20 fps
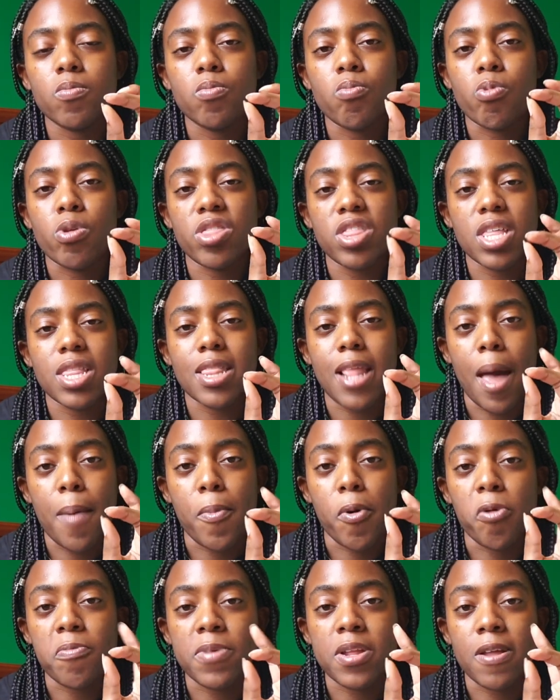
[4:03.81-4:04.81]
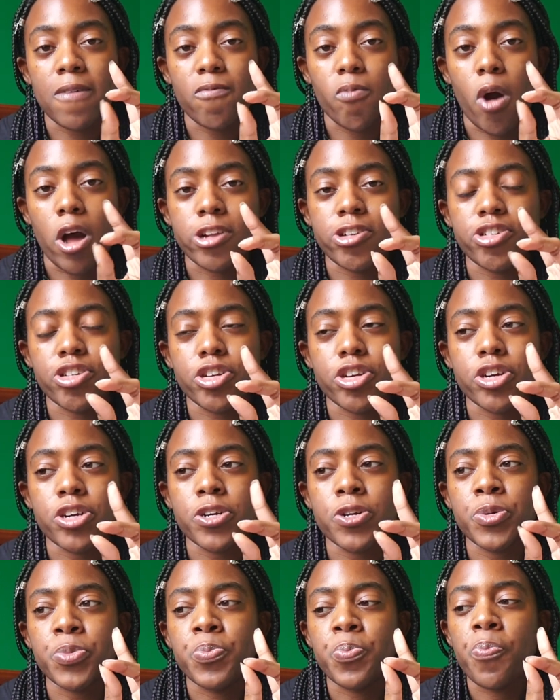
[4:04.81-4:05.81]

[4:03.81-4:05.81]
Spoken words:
within that moment of watching her